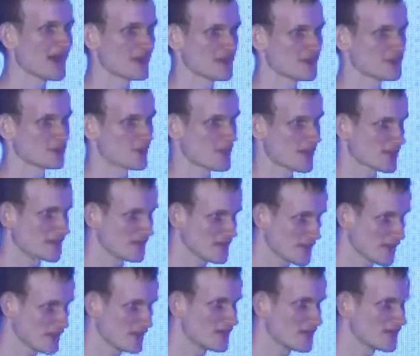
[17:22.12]
into
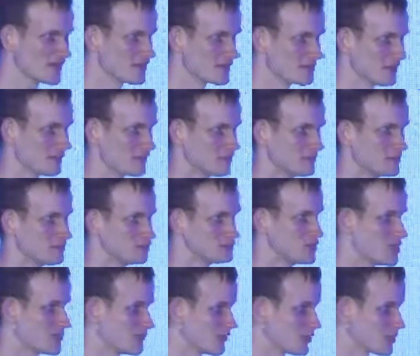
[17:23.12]
receipts,
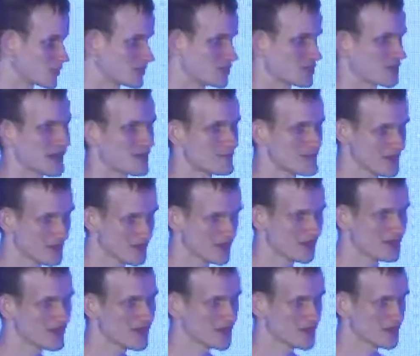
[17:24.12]
Bloom filter topics.
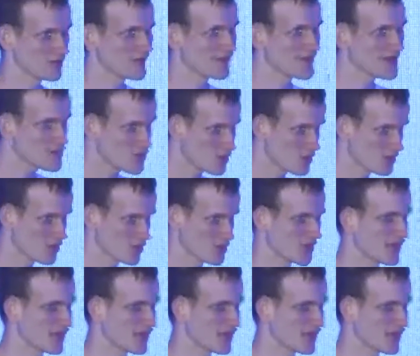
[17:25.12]
So you get charged